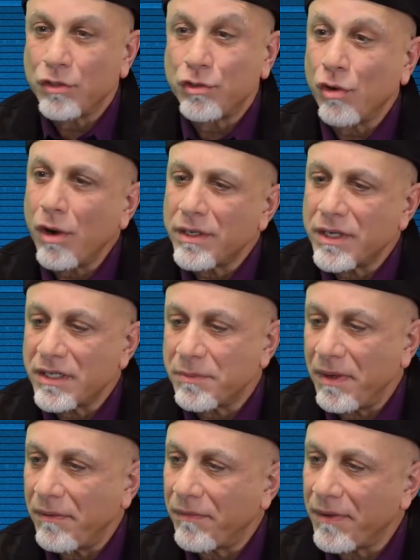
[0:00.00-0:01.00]
George has
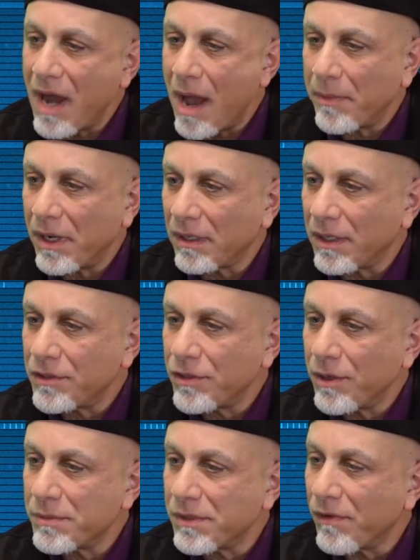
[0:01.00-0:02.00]
been phenomenal in
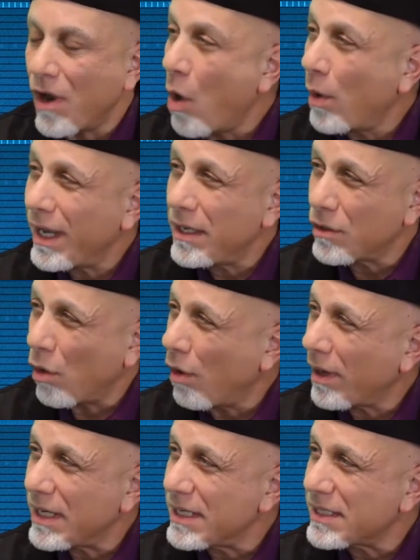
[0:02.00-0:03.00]
terms of going into
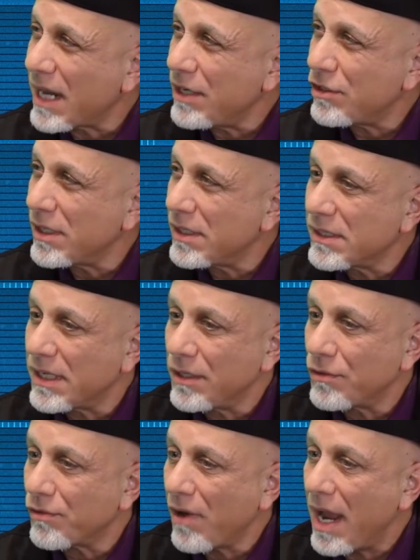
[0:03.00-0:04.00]
organizations
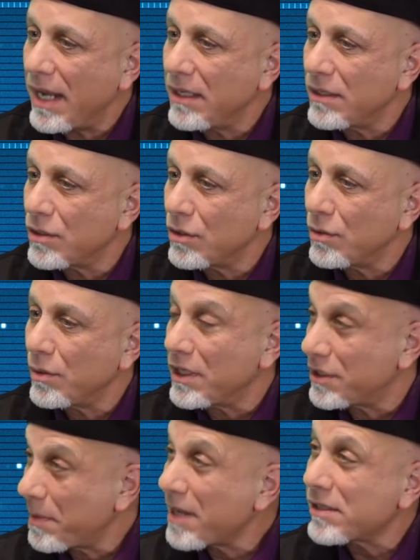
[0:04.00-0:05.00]
and trying to,
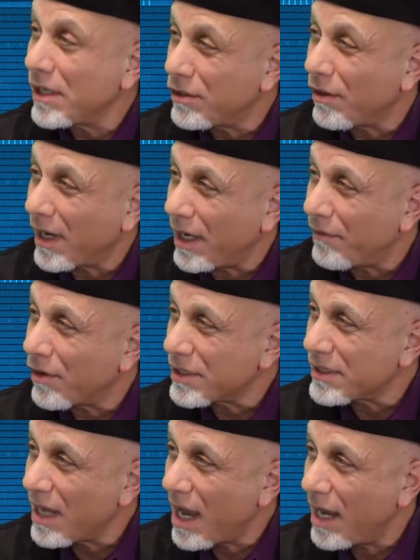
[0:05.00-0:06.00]
especially during
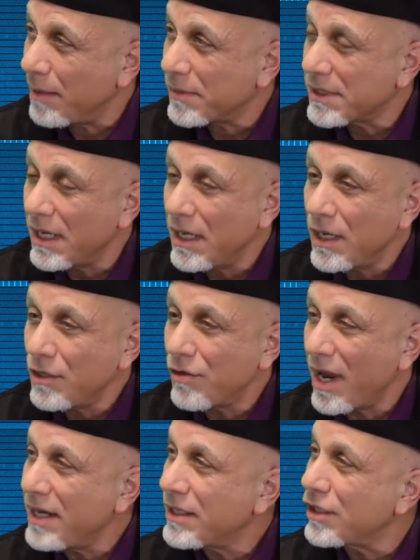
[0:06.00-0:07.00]
adverse times,
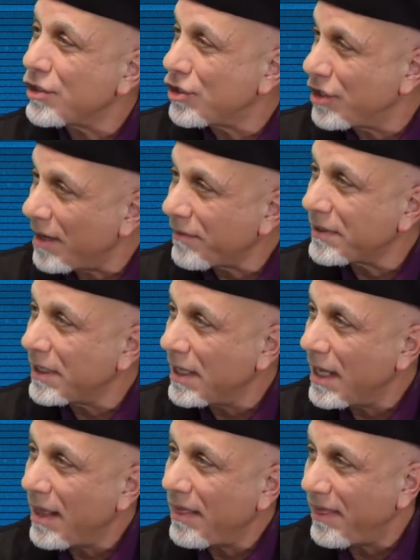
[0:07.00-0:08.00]
trying to shift
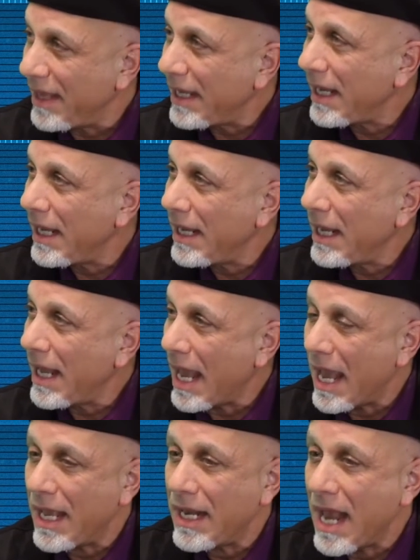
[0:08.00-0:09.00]
thinking
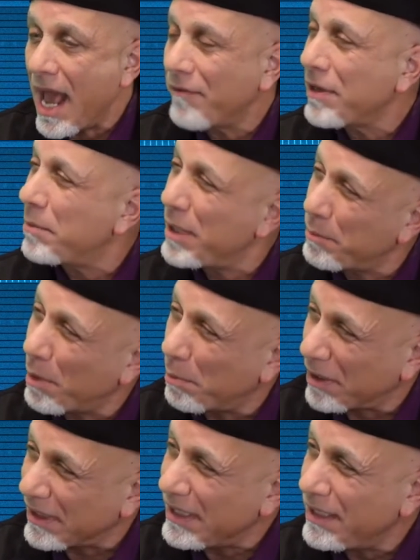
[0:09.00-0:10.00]
and having people
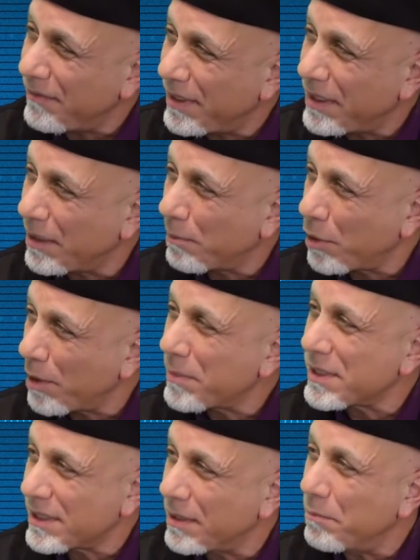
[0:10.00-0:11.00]
believe in the
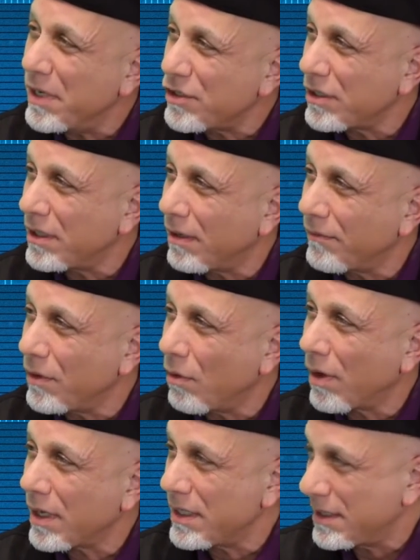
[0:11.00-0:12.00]
purpose and mission of the
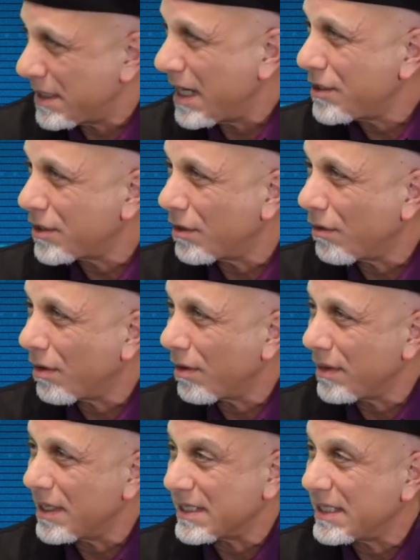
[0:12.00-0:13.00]
organization
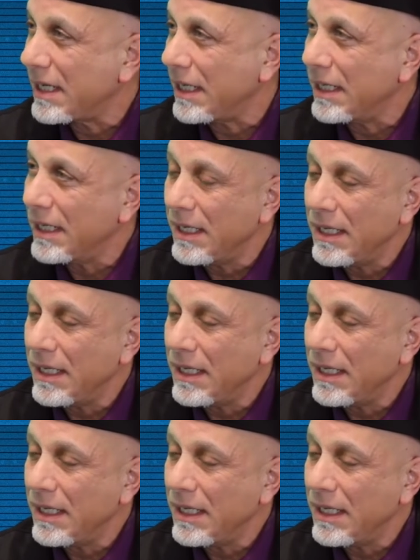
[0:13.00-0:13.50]
or the city.